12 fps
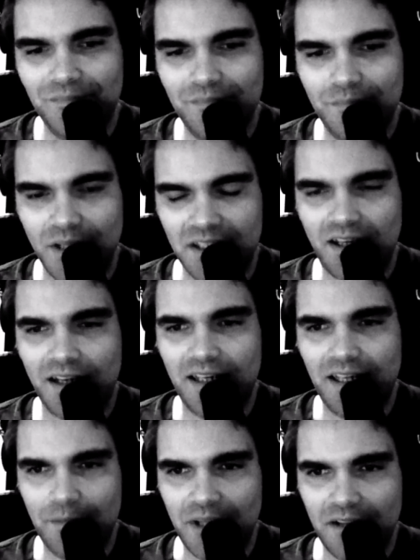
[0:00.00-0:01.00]
But talking to
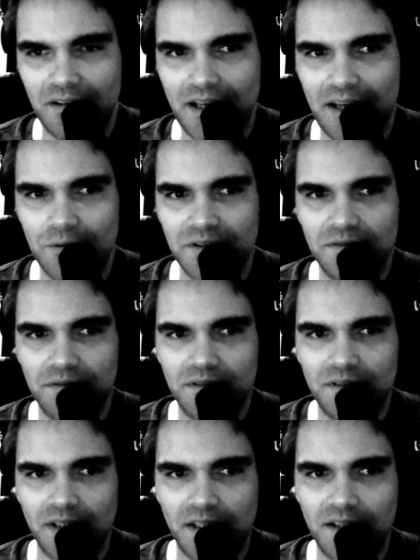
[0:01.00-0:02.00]
him the other day was
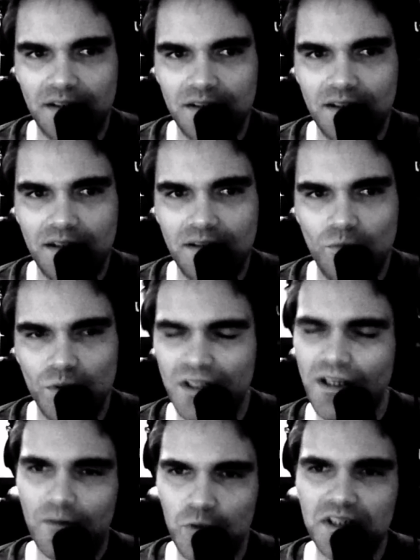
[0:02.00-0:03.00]

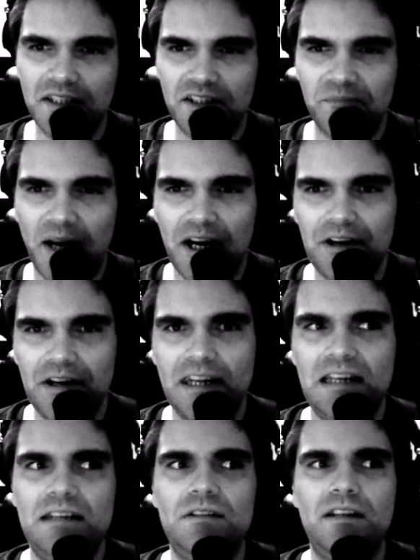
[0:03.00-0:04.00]
inspiring
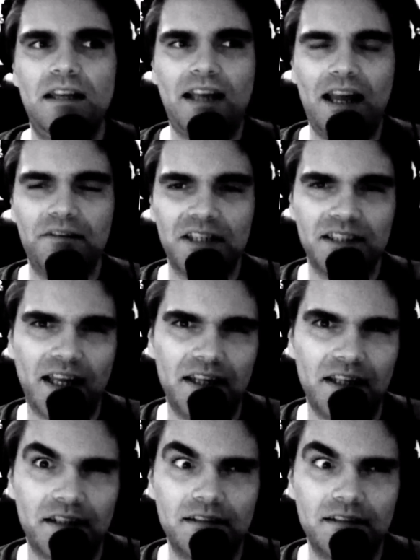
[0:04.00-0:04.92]
and kind of exciting.